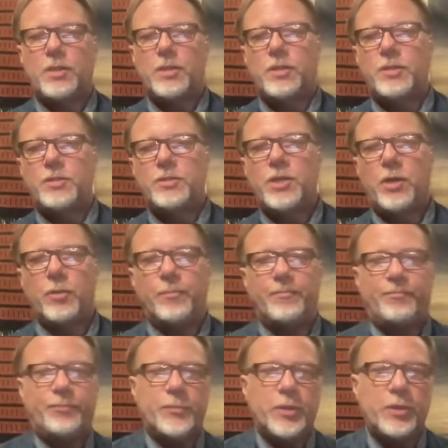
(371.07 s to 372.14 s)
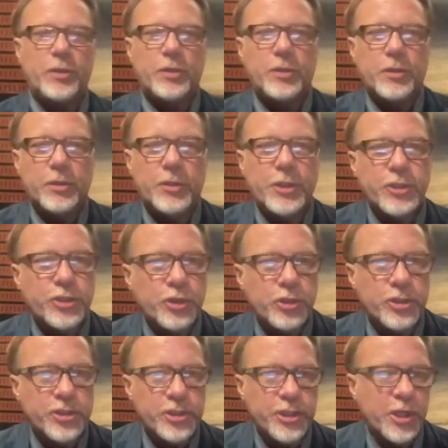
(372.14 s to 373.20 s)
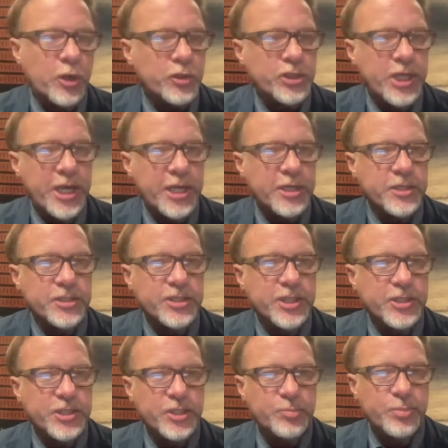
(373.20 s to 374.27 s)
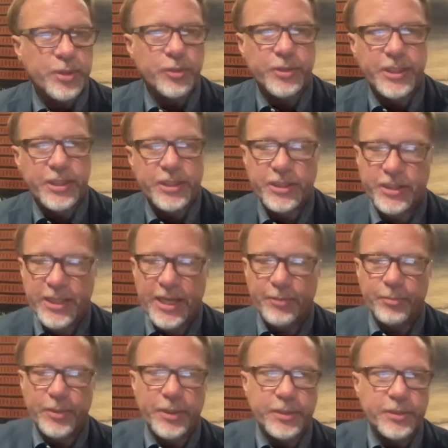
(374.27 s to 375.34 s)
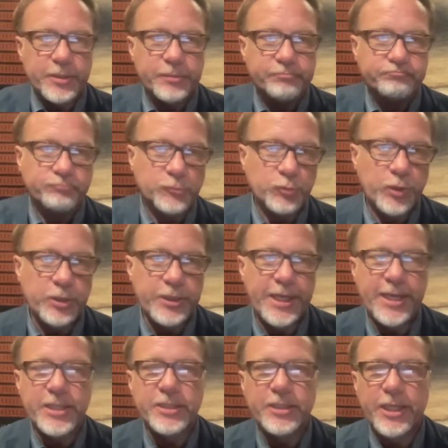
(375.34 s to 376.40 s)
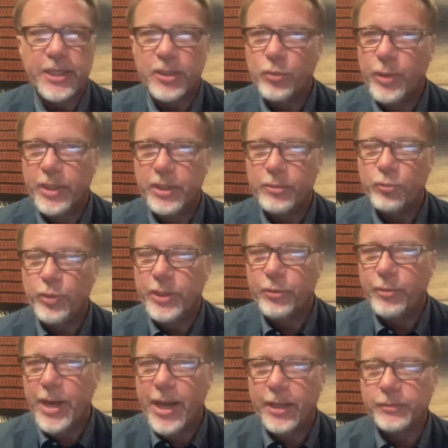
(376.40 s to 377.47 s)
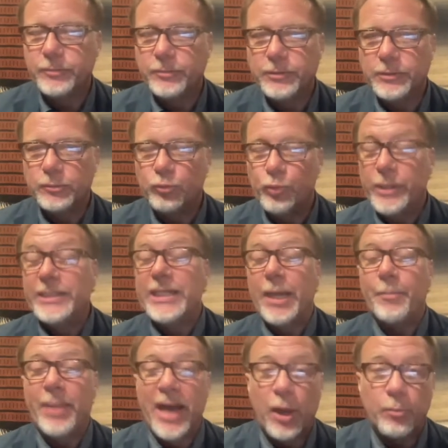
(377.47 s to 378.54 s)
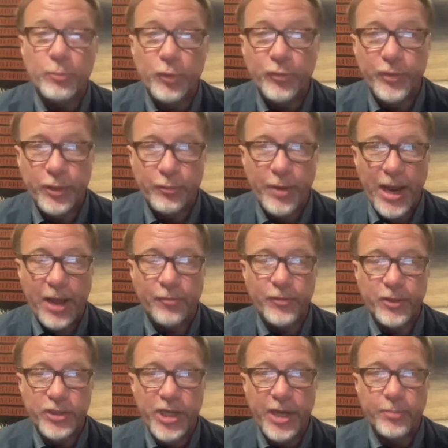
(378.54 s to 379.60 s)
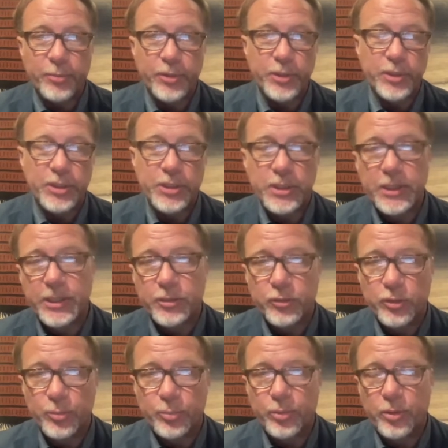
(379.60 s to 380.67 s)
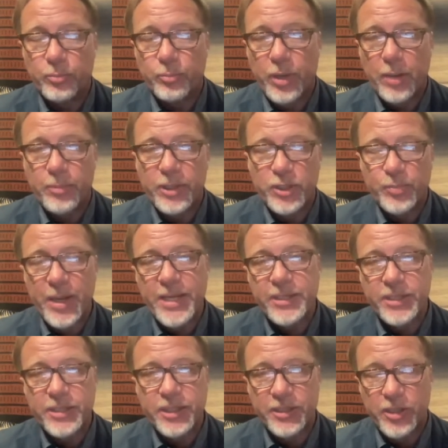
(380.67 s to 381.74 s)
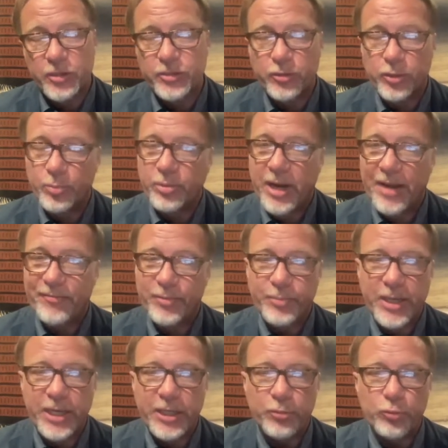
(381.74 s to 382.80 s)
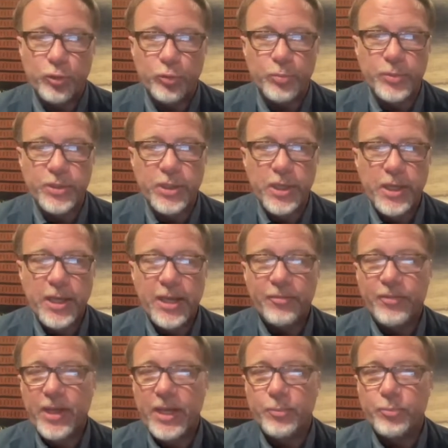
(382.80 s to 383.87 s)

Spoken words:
So, could students negotiate a consensus building statement? Well, yes, they quickly went about moving around the chambers into the public spaces as also the private meeting rooms. They